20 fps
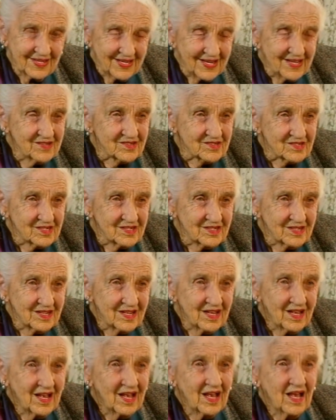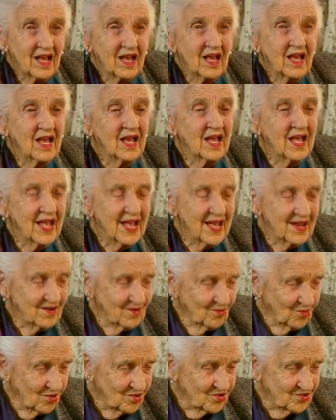Yes,
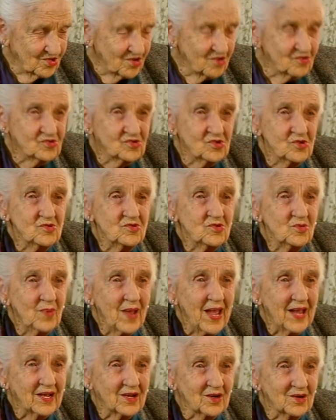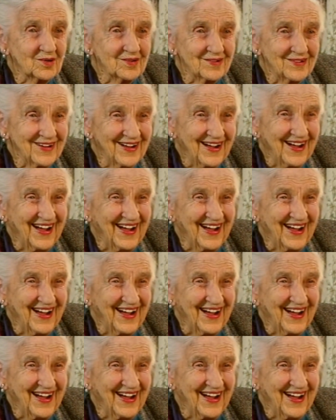and also chew tobacco.